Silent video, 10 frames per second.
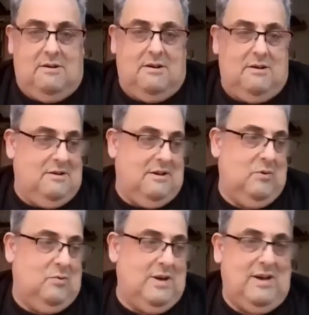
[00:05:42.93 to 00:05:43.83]
I'm
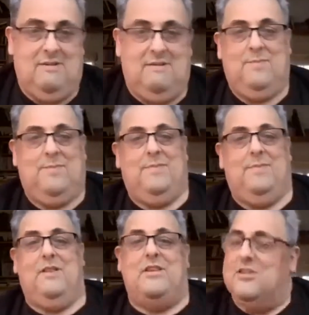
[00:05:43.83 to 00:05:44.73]
aware.
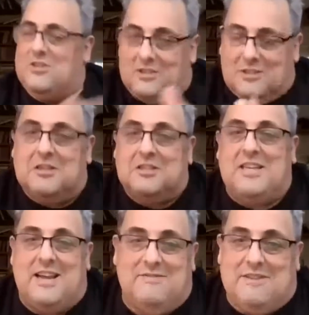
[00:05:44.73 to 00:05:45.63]
You just took 10
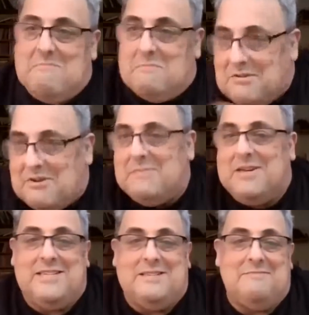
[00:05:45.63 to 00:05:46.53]
of them by
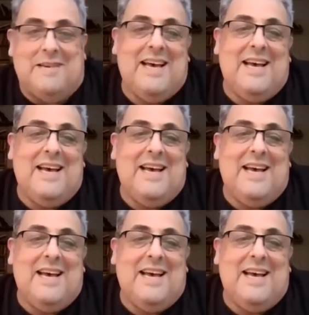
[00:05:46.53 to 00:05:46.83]
reminding me.